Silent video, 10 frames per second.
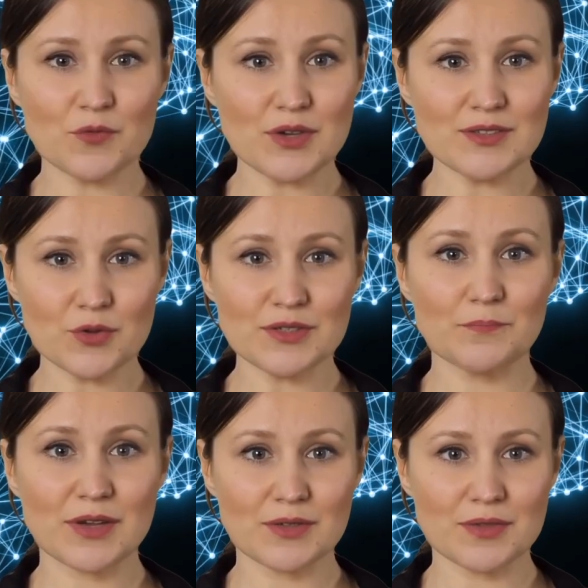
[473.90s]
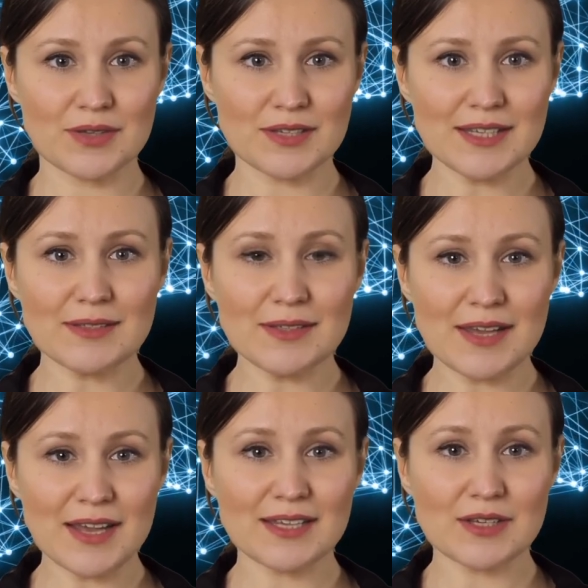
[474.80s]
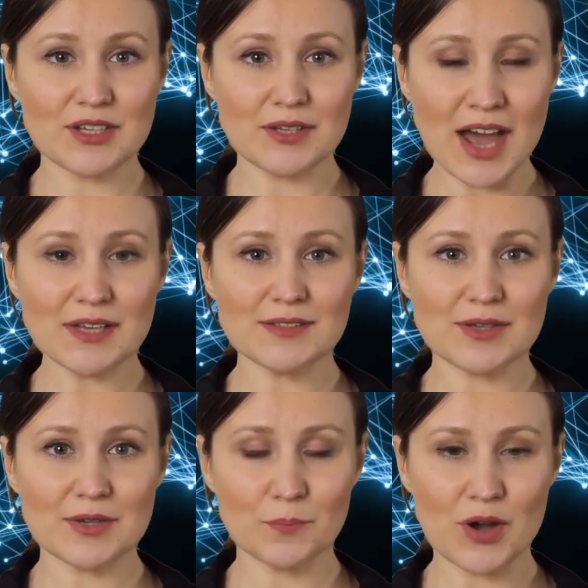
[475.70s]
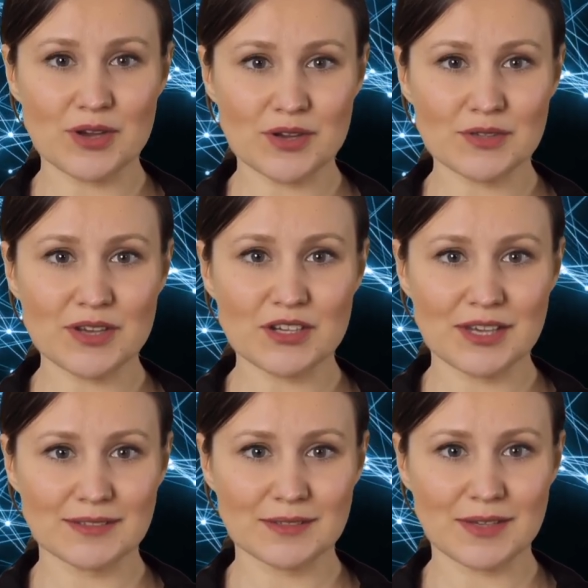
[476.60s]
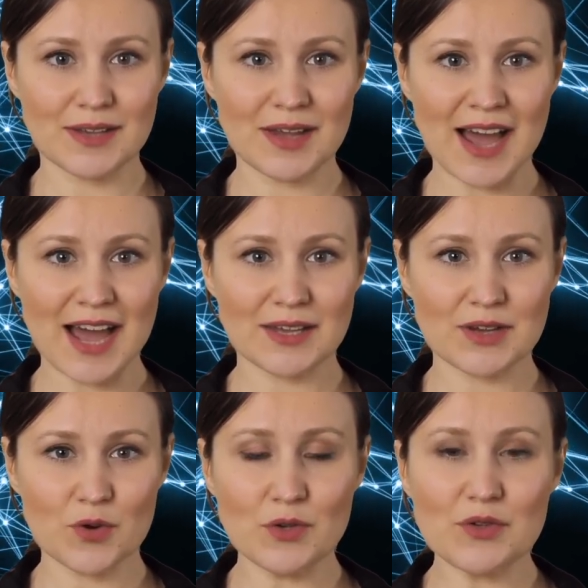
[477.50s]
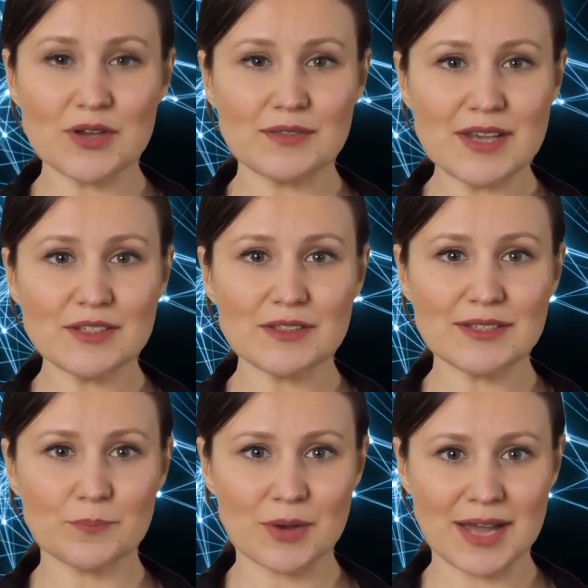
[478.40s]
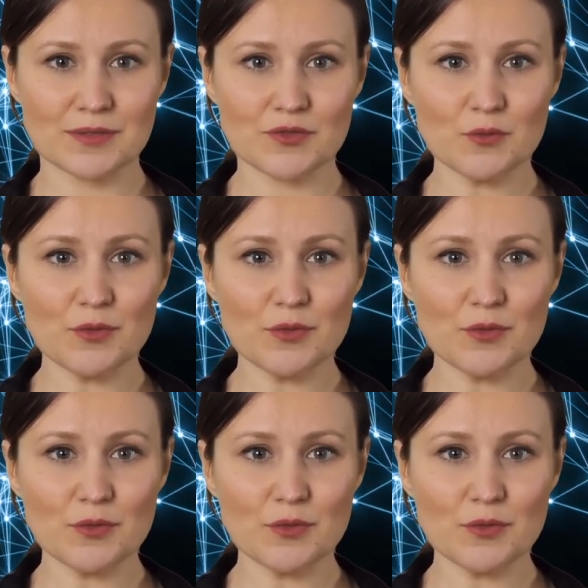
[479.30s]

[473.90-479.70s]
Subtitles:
resource availability, such as uncertain market conditions, and include contingency plans to